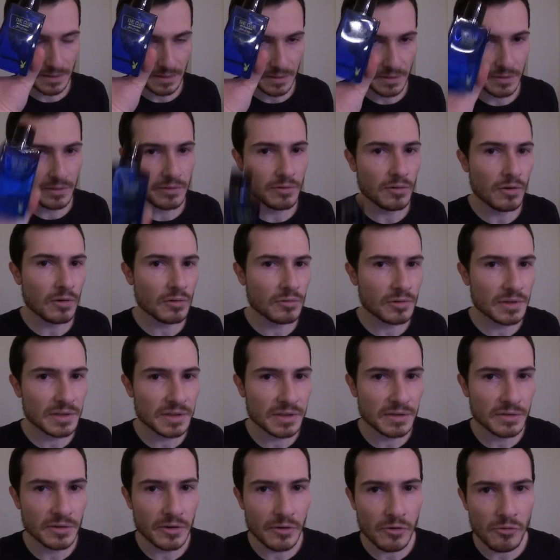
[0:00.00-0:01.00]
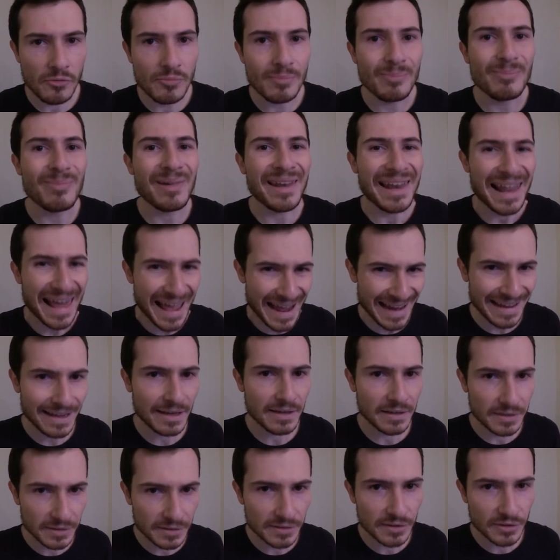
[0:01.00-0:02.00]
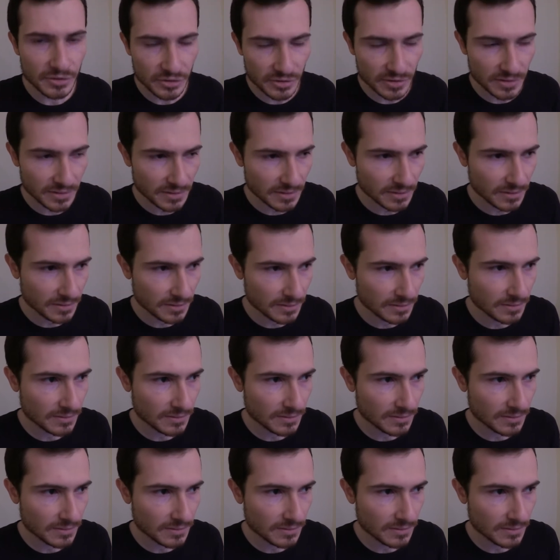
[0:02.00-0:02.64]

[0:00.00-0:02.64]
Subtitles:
You already know Black Edition,